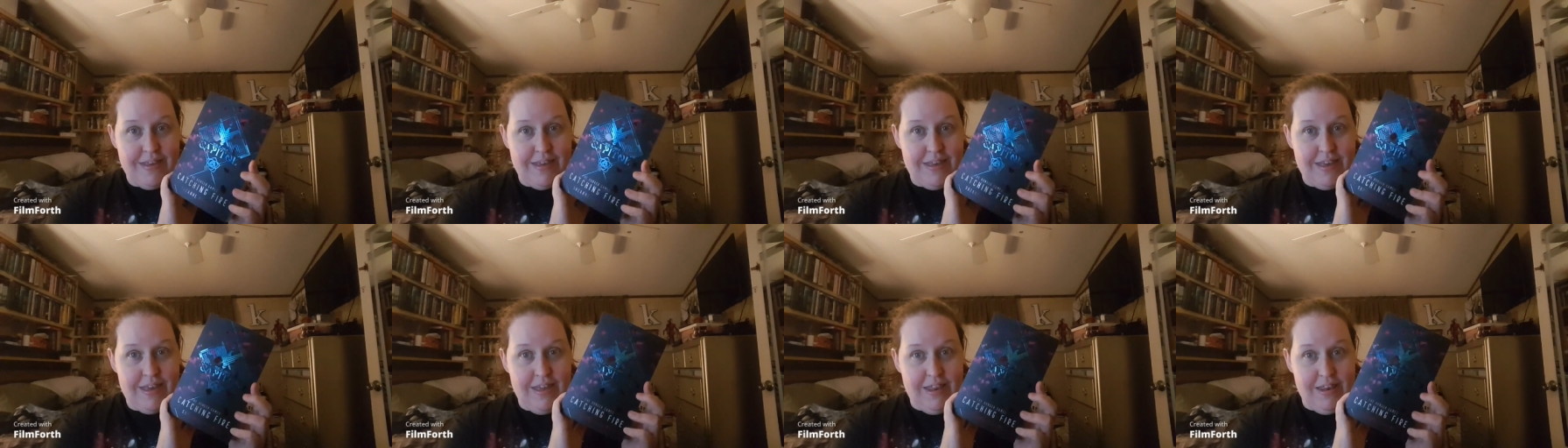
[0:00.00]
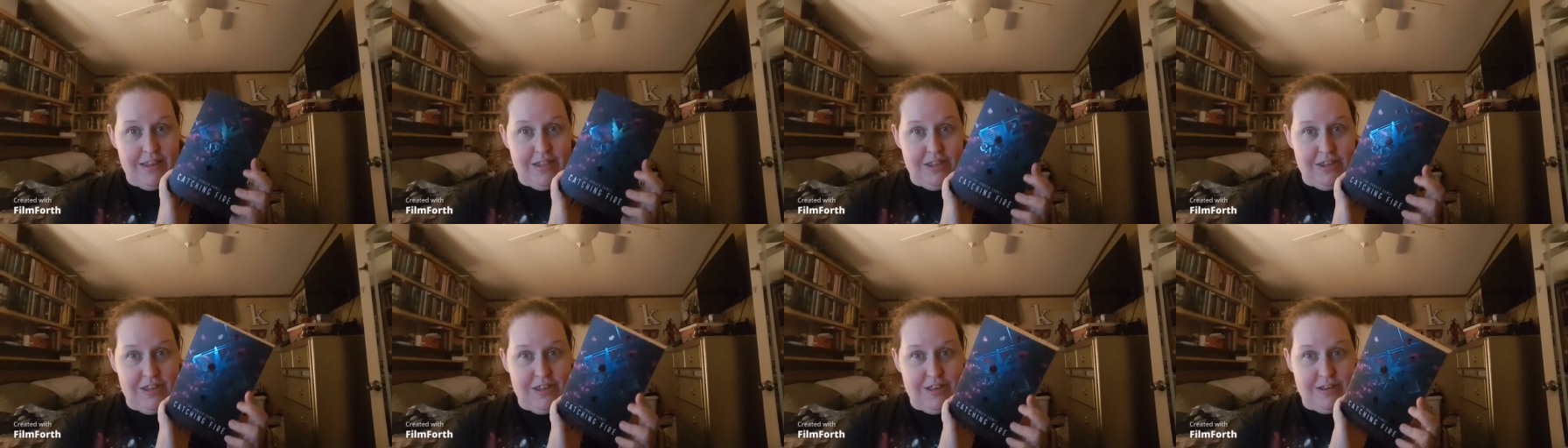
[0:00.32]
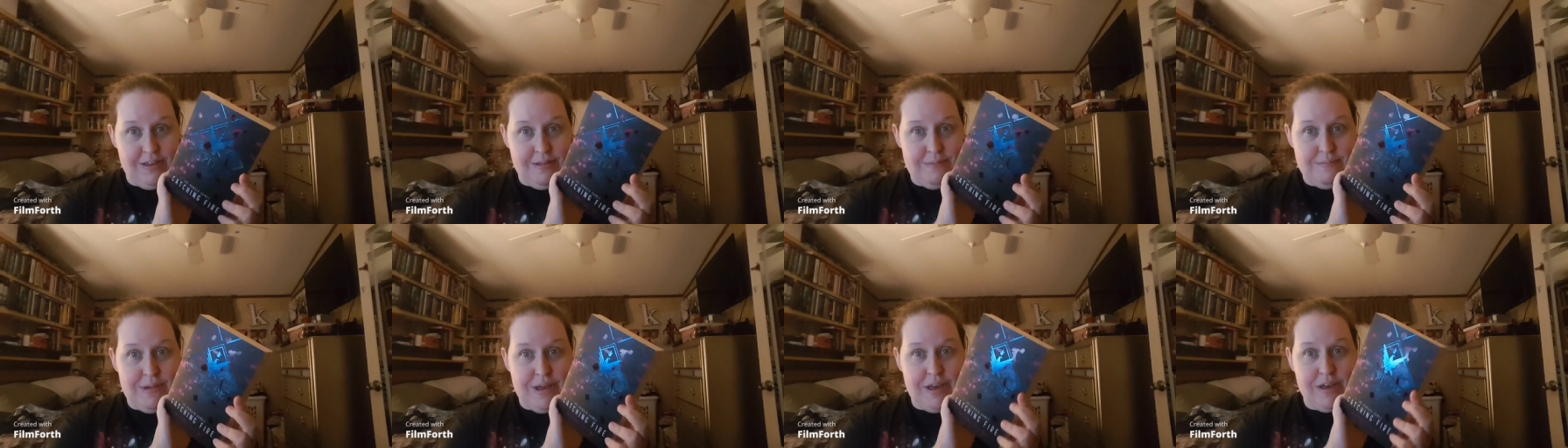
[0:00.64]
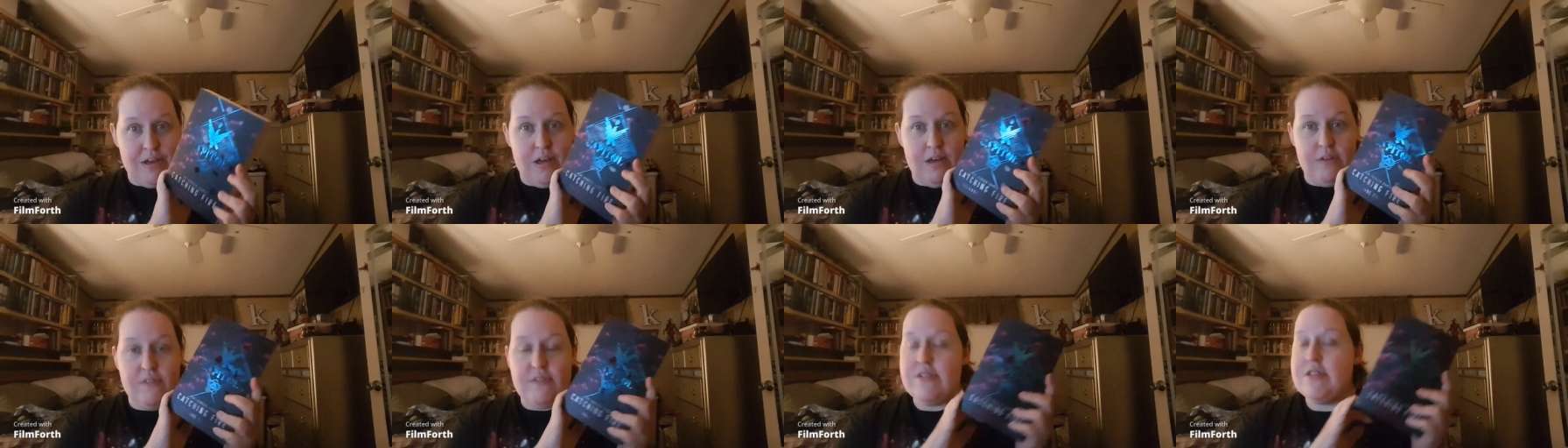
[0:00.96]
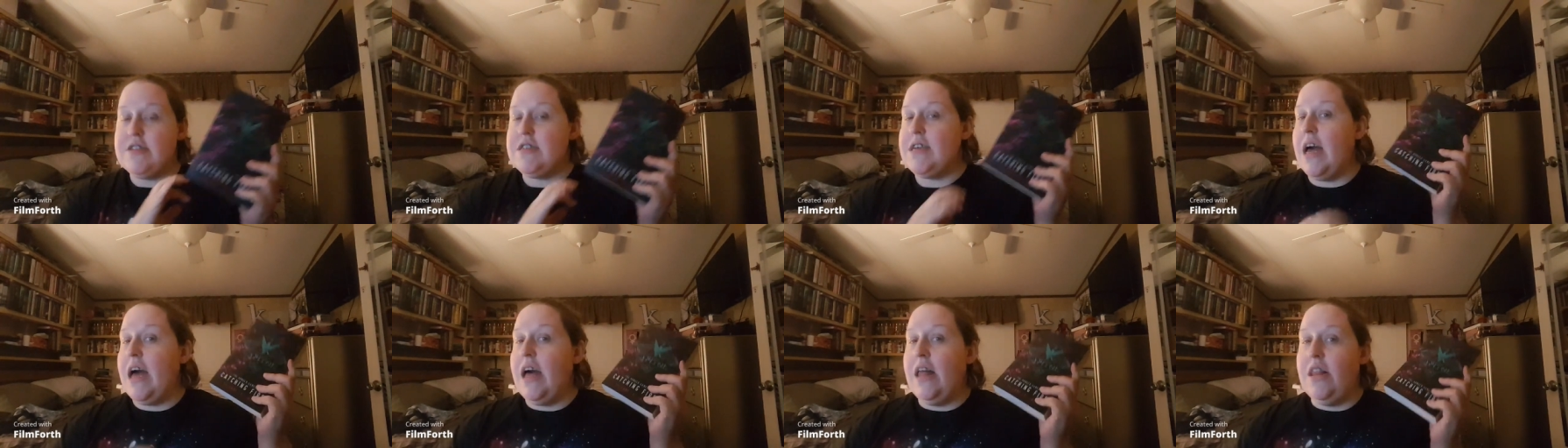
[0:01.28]
And look at my
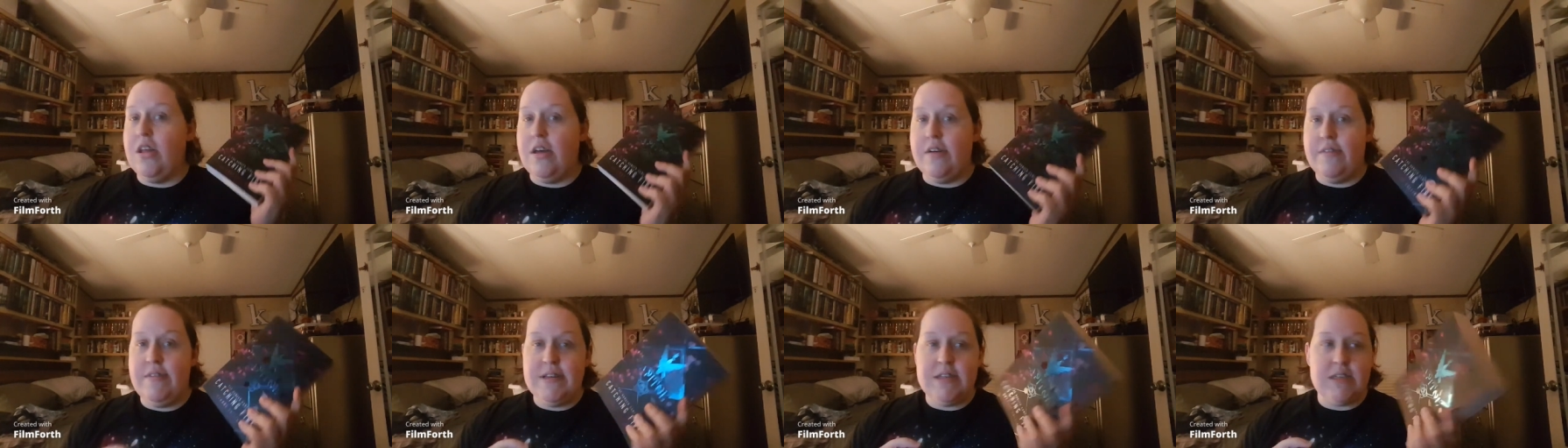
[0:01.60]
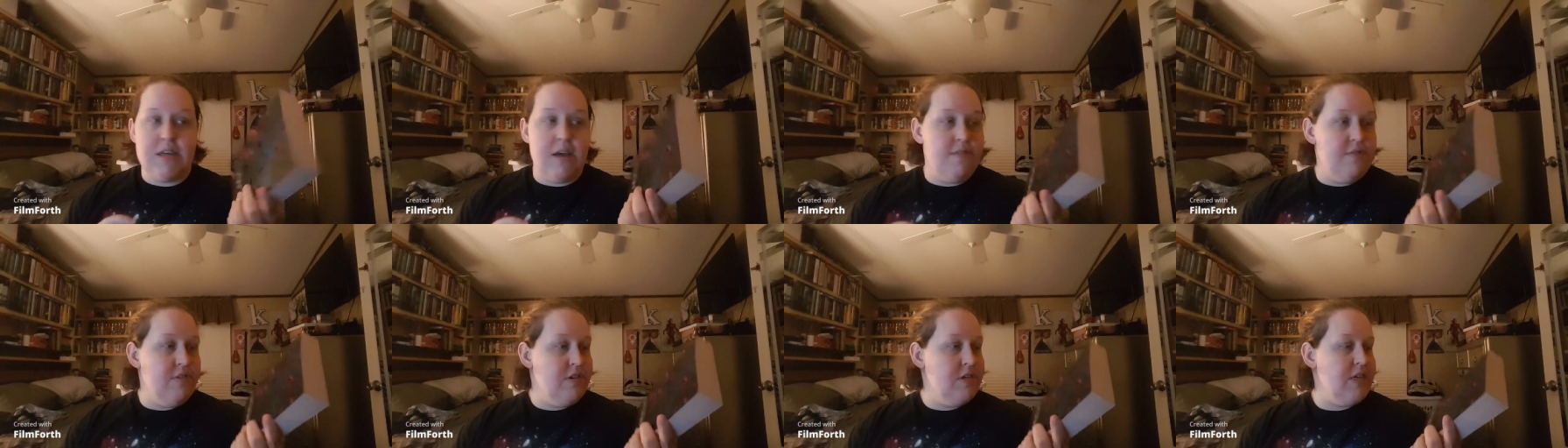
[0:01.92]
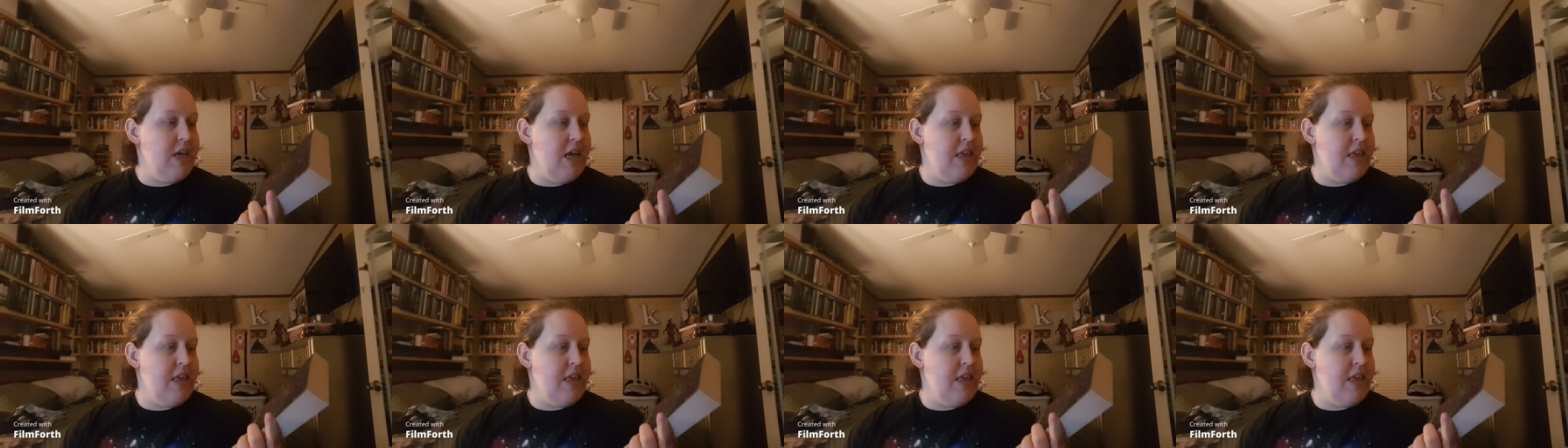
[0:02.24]
covers. I love these covers.